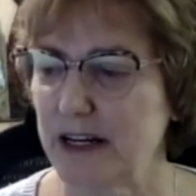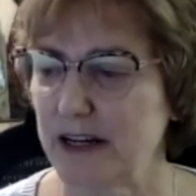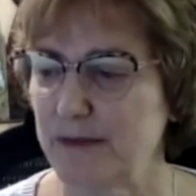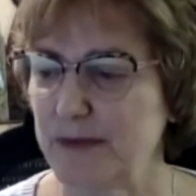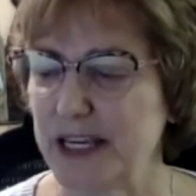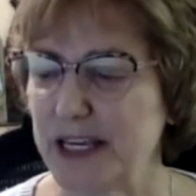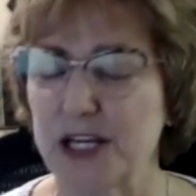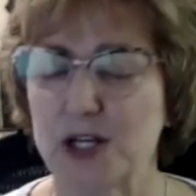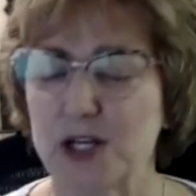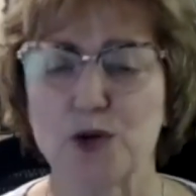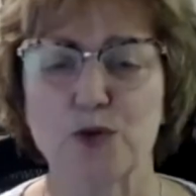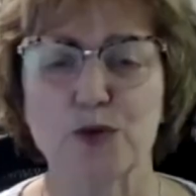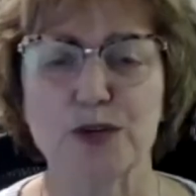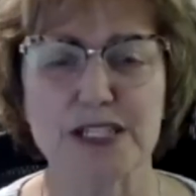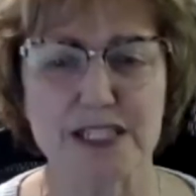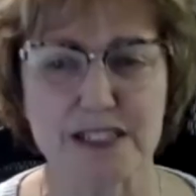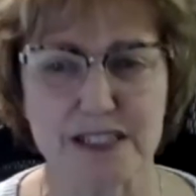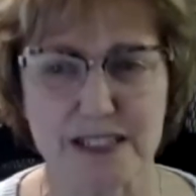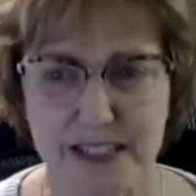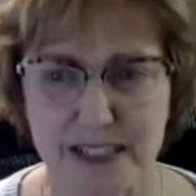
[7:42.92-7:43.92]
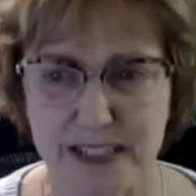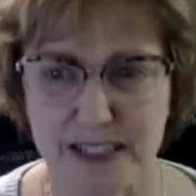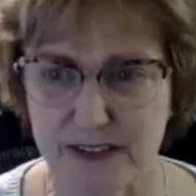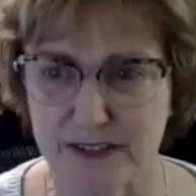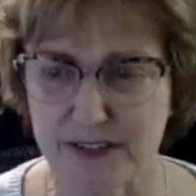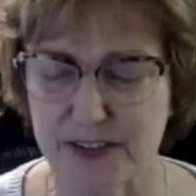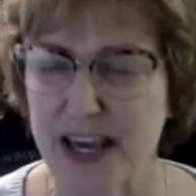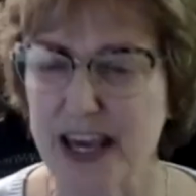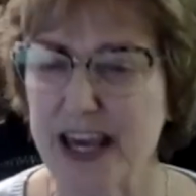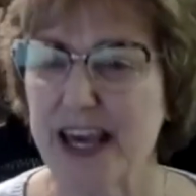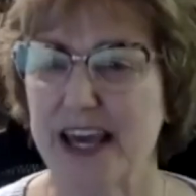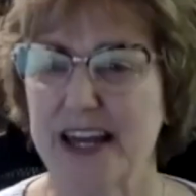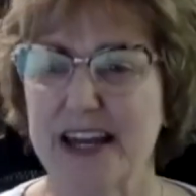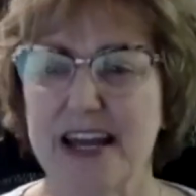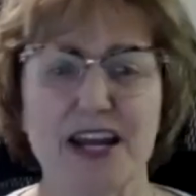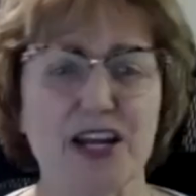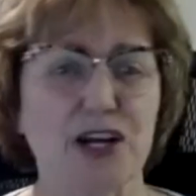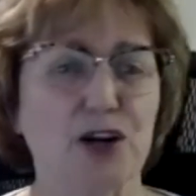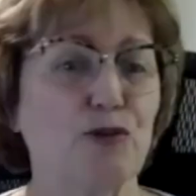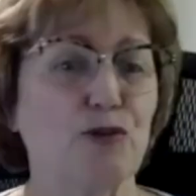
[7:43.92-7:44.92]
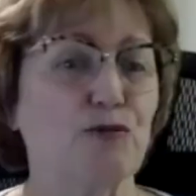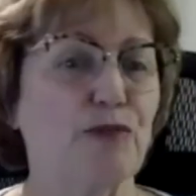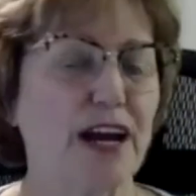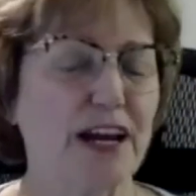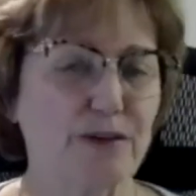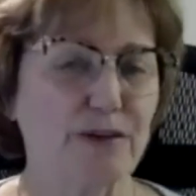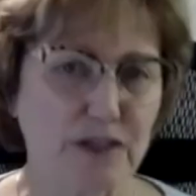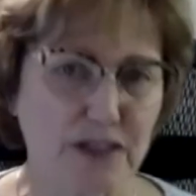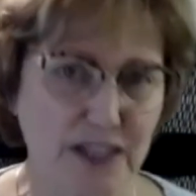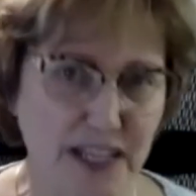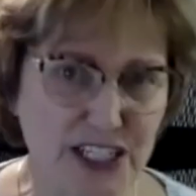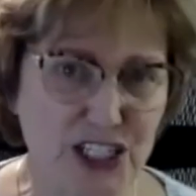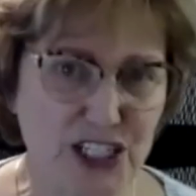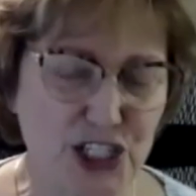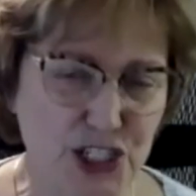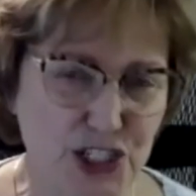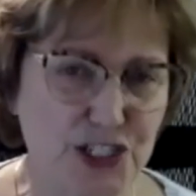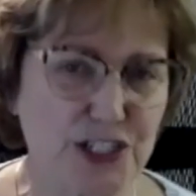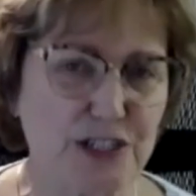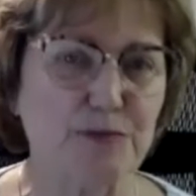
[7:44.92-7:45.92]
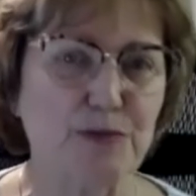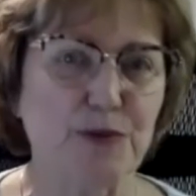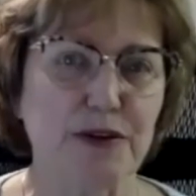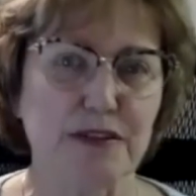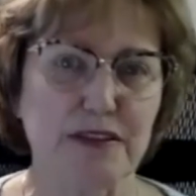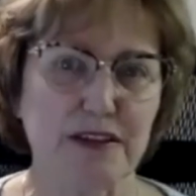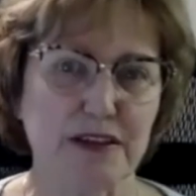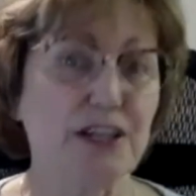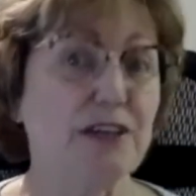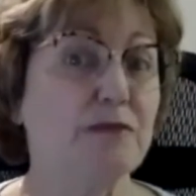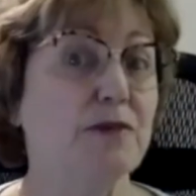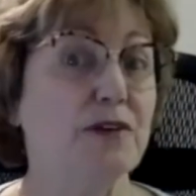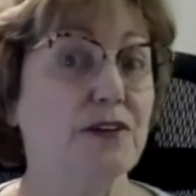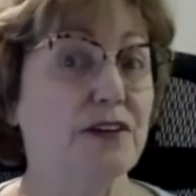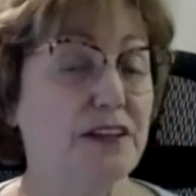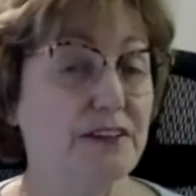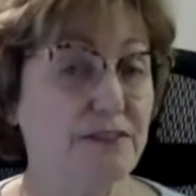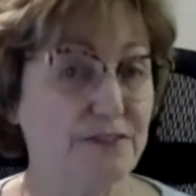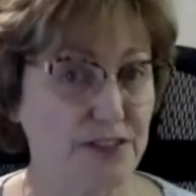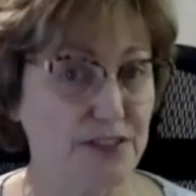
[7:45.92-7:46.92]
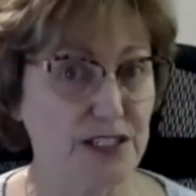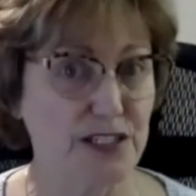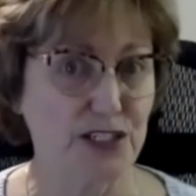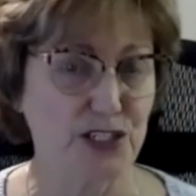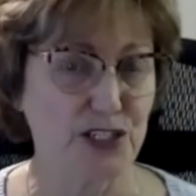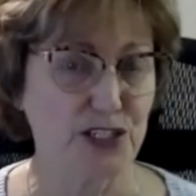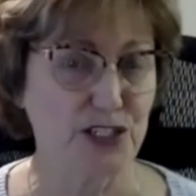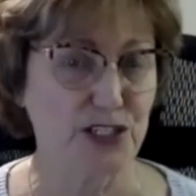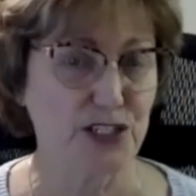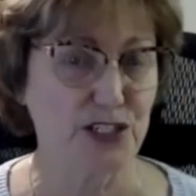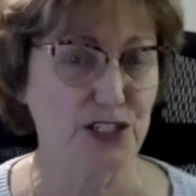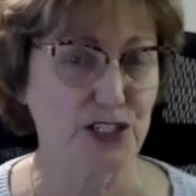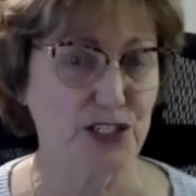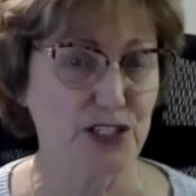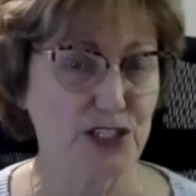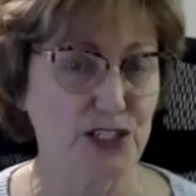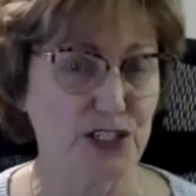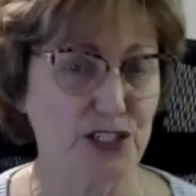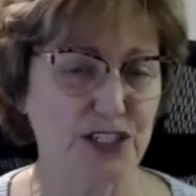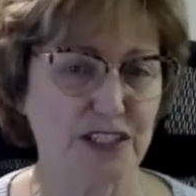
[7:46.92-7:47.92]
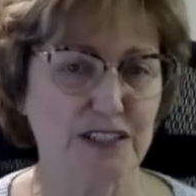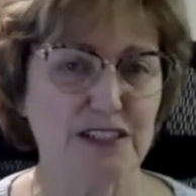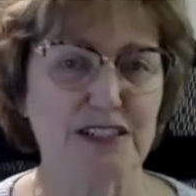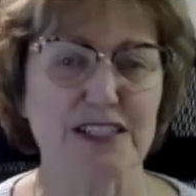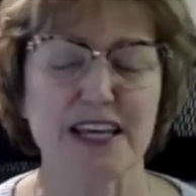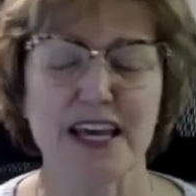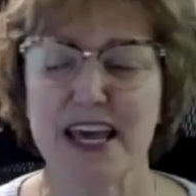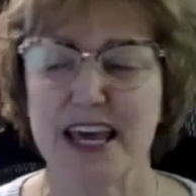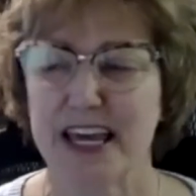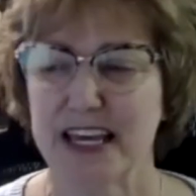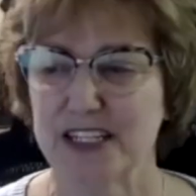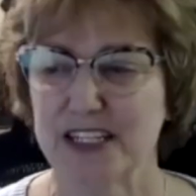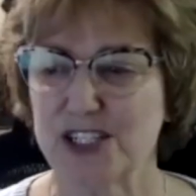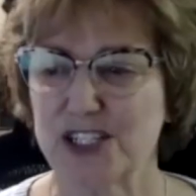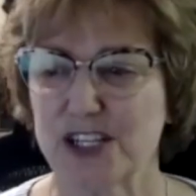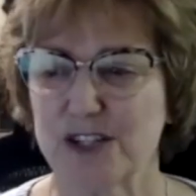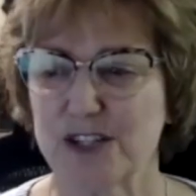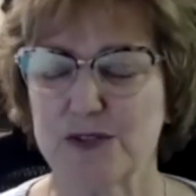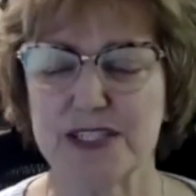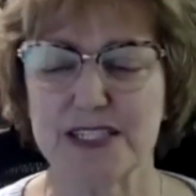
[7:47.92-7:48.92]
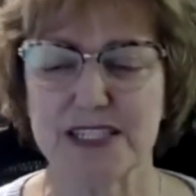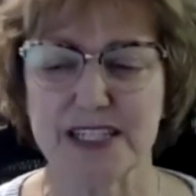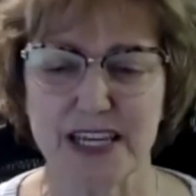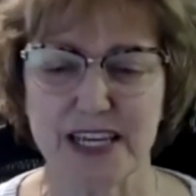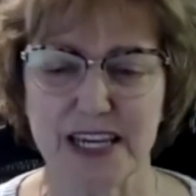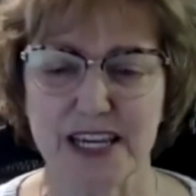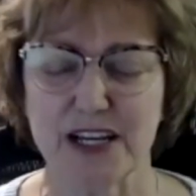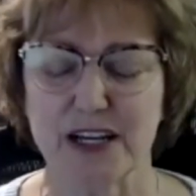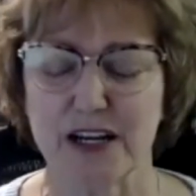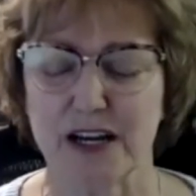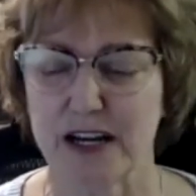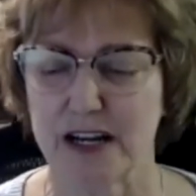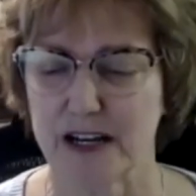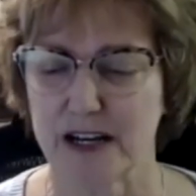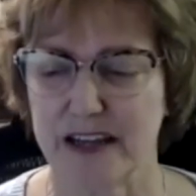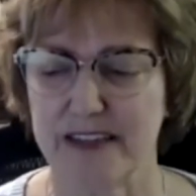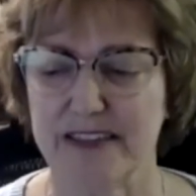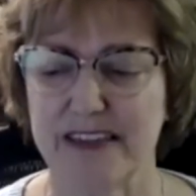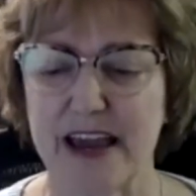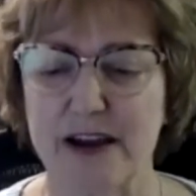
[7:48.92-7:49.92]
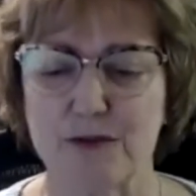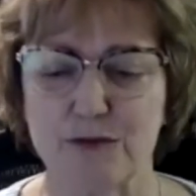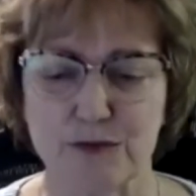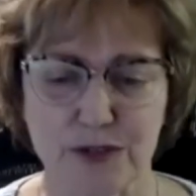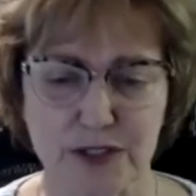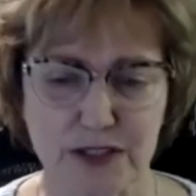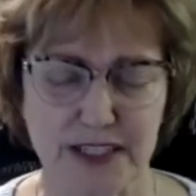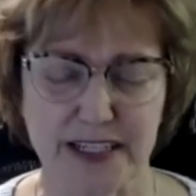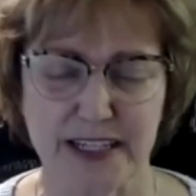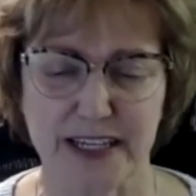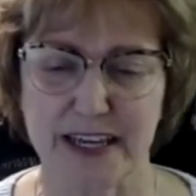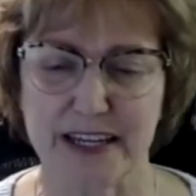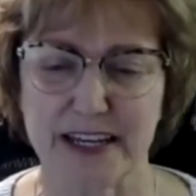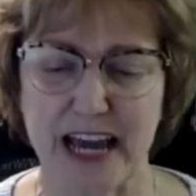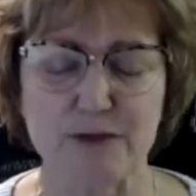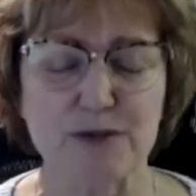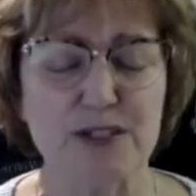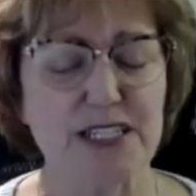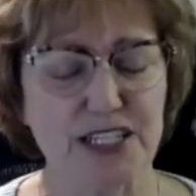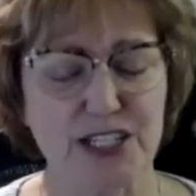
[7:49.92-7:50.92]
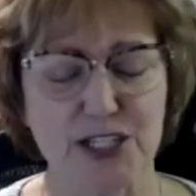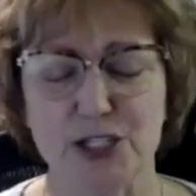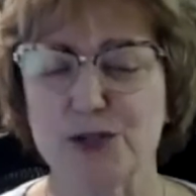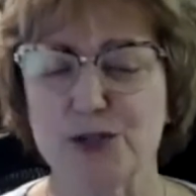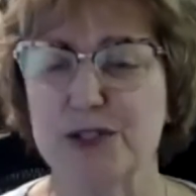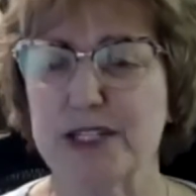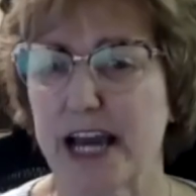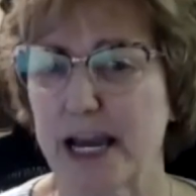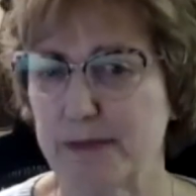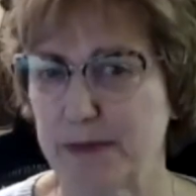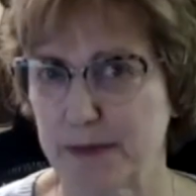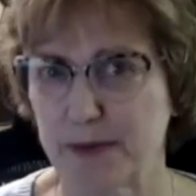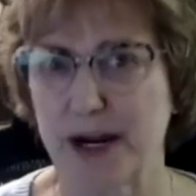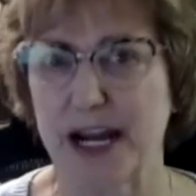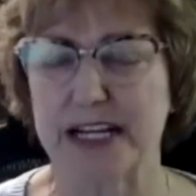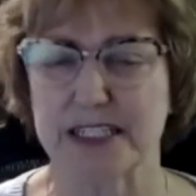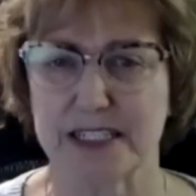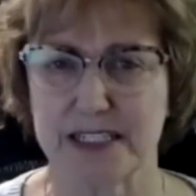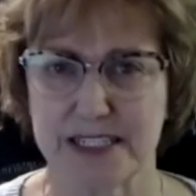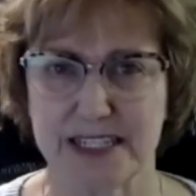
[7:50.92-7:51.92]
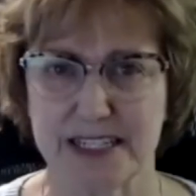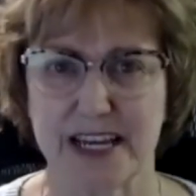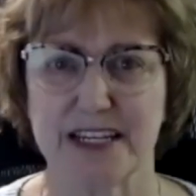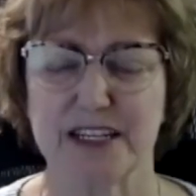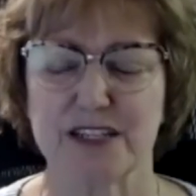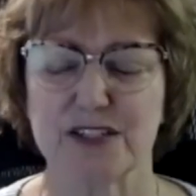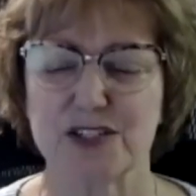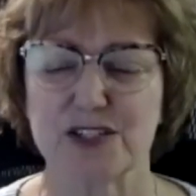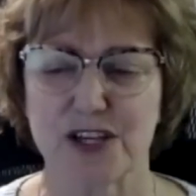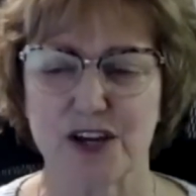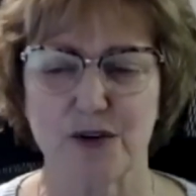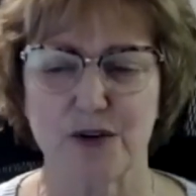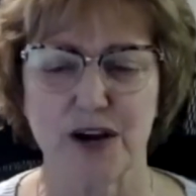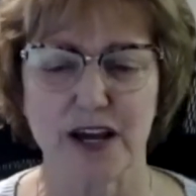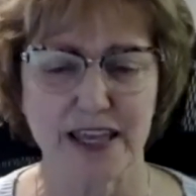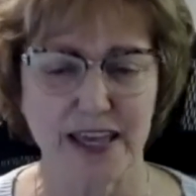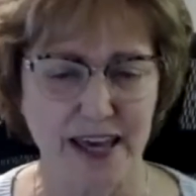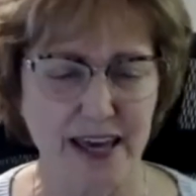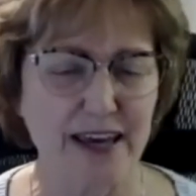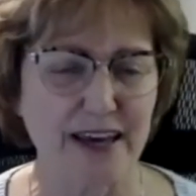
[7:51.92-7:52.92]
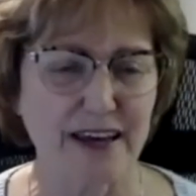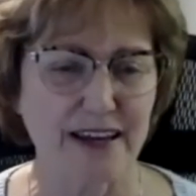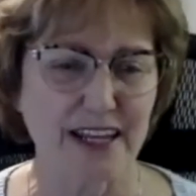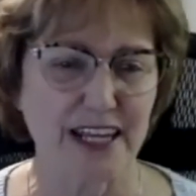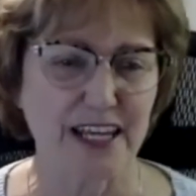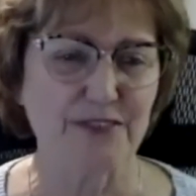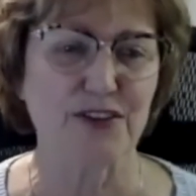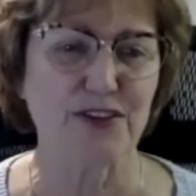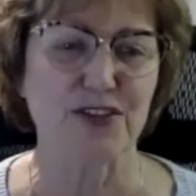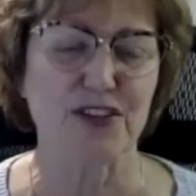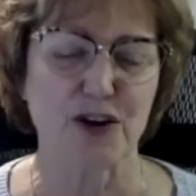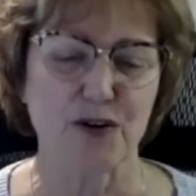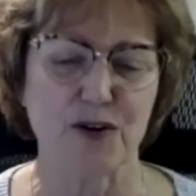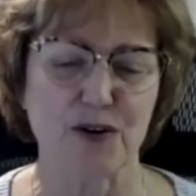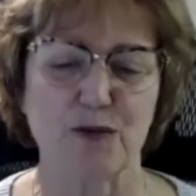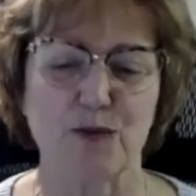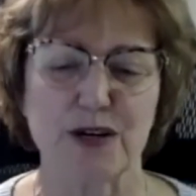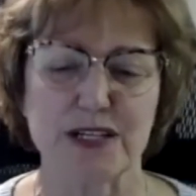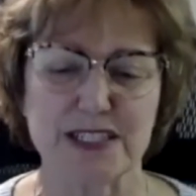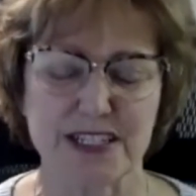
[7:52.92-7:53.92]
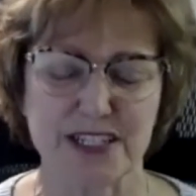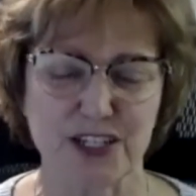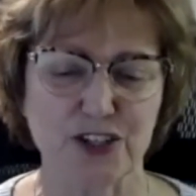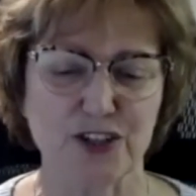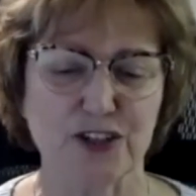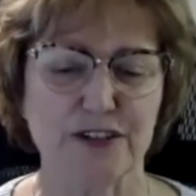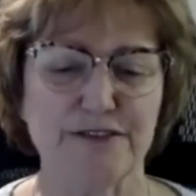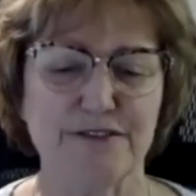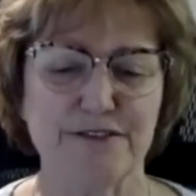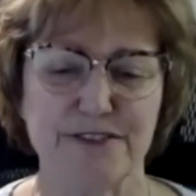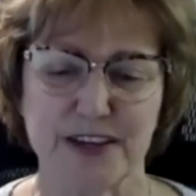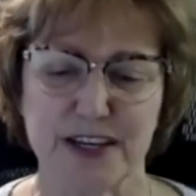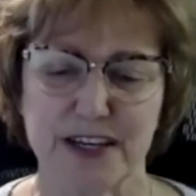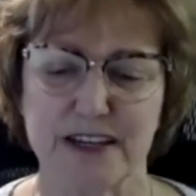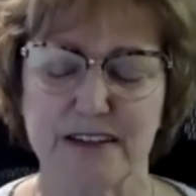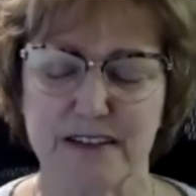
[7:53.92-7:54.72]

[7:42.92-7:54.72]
inquisitive and had a great relationship with the community physicians. And so seeing that really, and I was in a new type of practice setting. So again, even though it wasn't a good fit,